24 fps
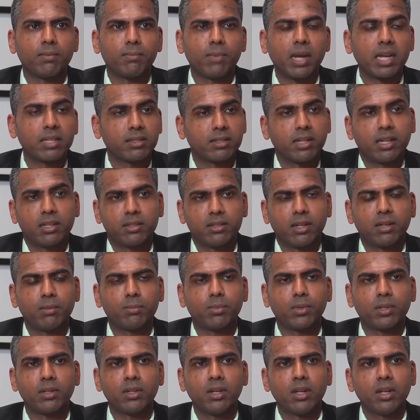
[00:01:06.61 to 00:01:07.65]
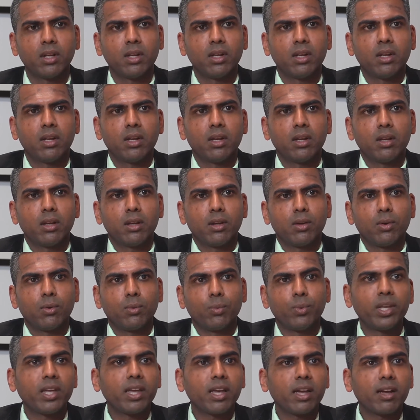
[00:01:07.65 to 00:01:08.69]
as an example,
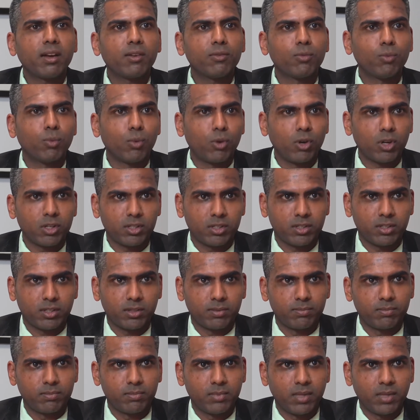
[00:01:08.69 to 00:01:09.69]
we have water